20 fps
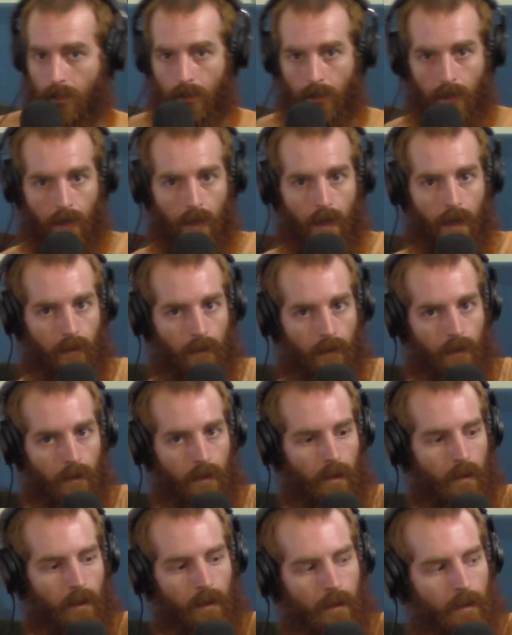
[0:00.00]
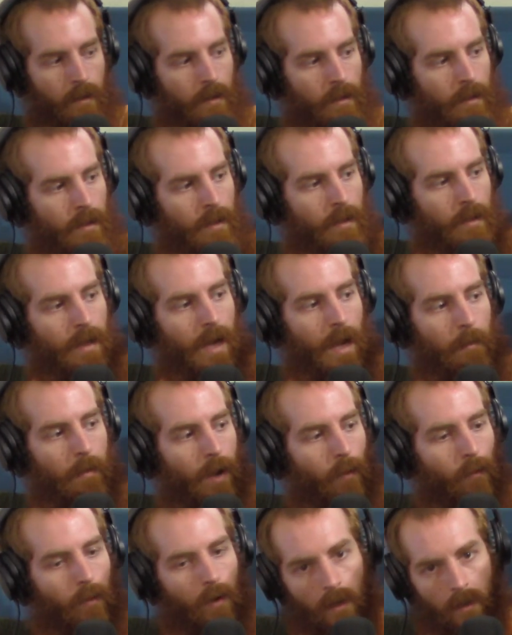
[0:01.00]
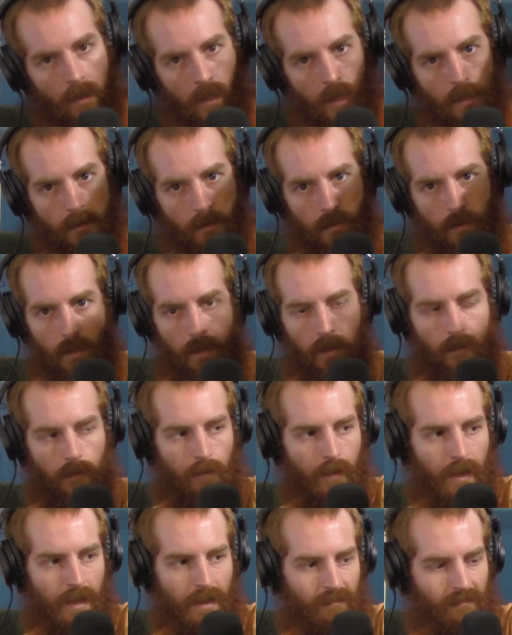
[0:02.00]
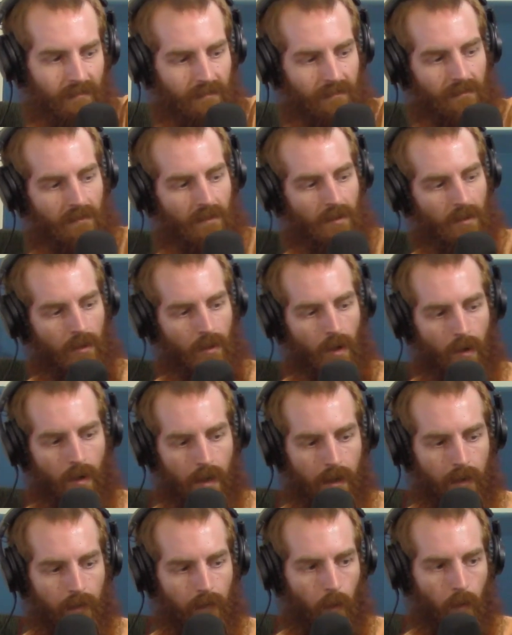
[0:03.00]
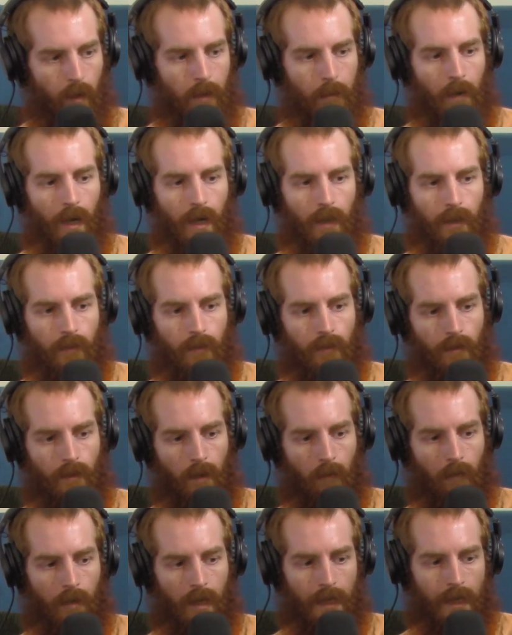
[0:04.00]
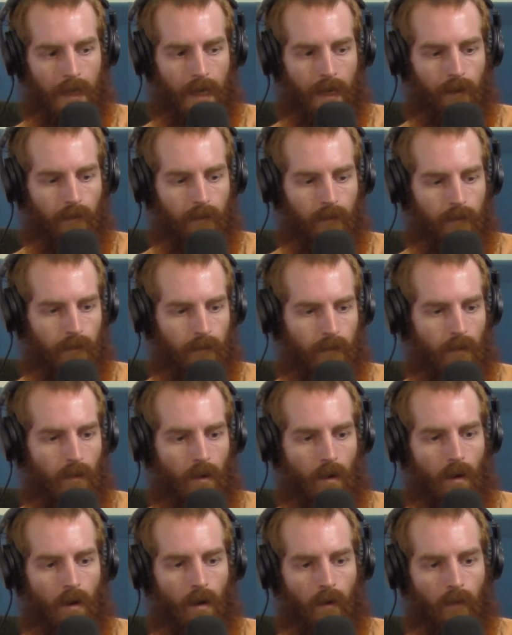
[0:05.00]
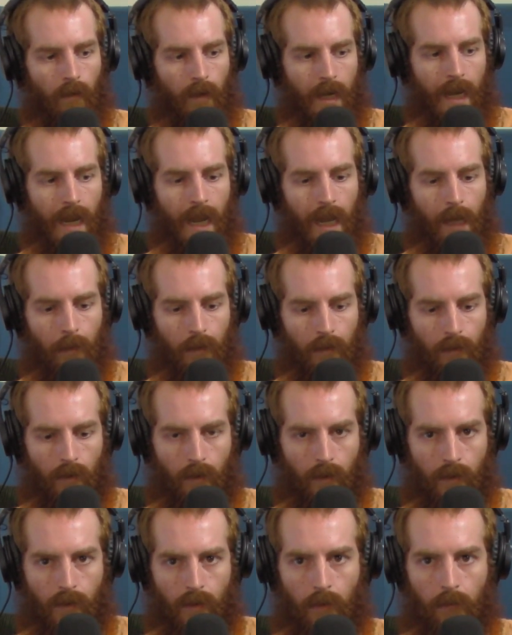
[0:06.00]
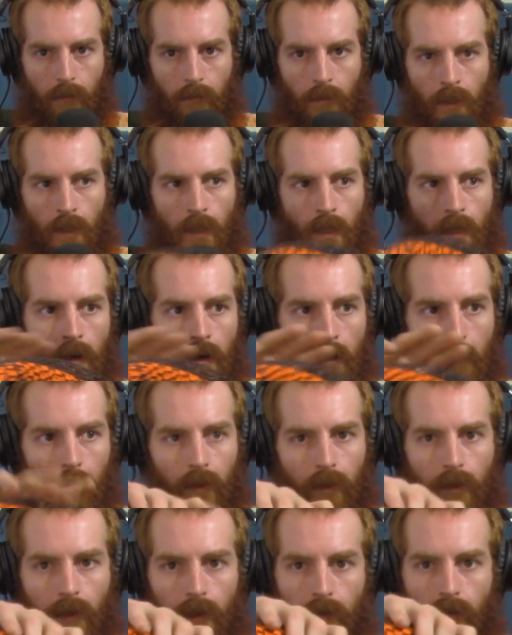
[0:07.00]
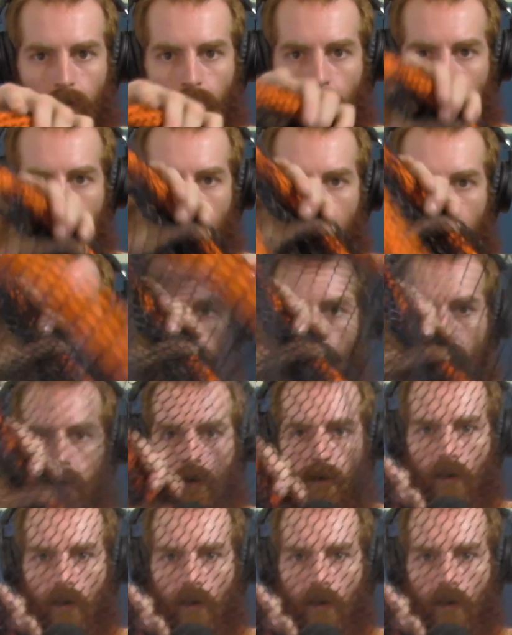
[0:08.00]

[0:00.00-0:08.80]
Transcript: a net, and I bought one of these, and it's like $30-$40, something like that, on like Amazon or something. But this right here